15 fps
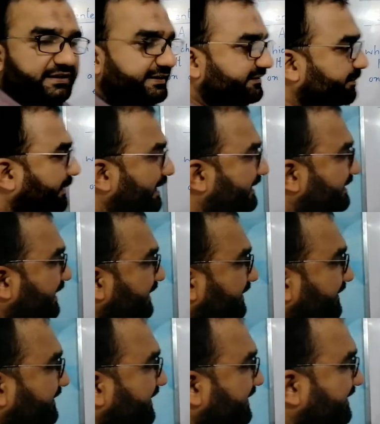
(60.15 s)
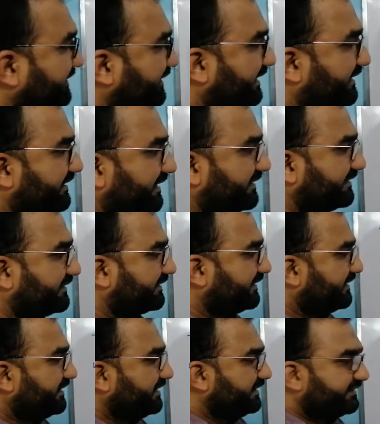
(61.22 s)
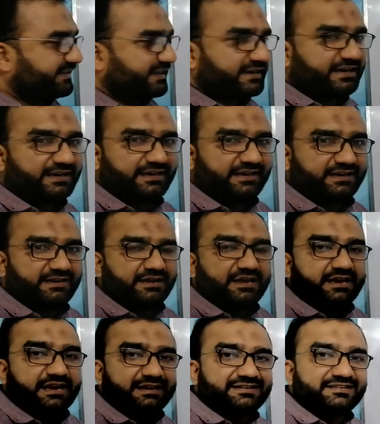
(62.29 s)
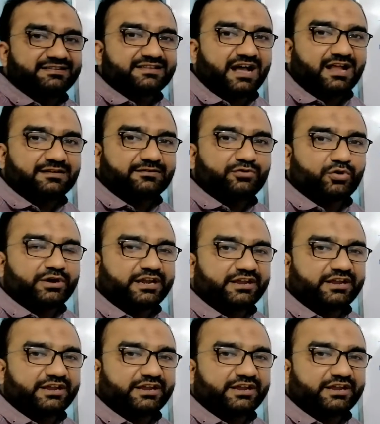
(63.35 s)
It means that it's a sentence. Secondly, it is also